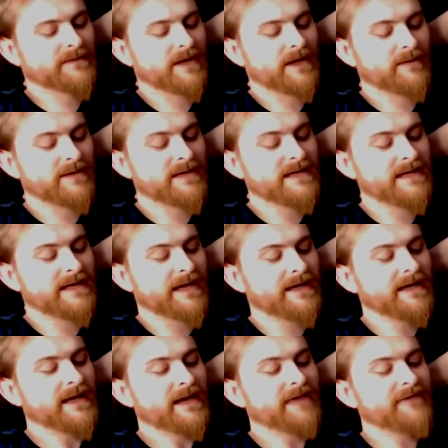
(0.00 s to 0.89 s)
No, we need
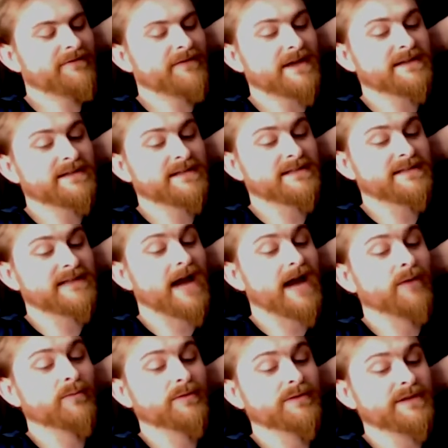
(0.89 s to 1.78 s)
he faces
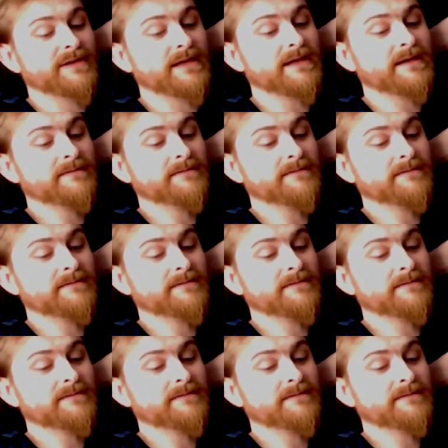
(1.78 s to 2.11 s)
down with